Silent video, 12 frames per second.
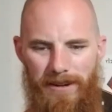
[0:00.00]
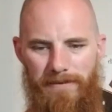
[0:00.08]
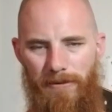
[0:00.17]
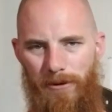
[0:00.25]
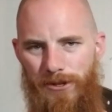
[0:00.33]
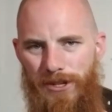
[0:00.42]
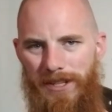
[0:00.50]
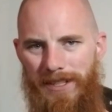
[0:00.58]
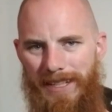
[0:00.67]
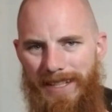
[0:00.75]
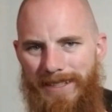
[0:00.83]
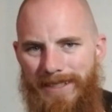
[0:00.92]

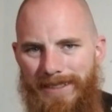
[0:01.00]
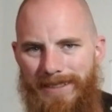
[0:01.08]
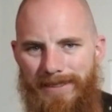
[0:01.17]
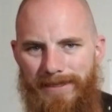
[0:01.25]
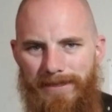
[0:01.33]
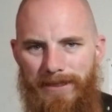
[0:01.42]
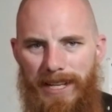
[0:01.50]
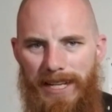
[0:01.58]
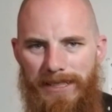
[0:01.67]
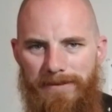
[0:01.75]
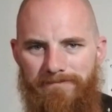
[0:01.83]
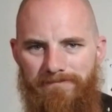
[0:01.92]
Unfortunately,
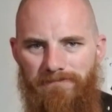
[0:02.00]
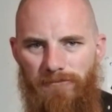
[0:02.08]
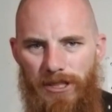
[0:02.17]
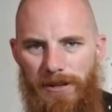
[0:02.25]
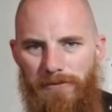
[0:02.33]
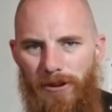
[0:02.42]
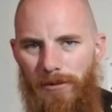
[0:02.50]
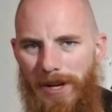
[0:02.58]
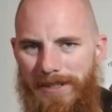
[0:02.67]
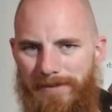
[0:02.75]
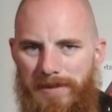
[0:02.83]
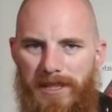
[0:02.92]
Rhiannon was out for a run,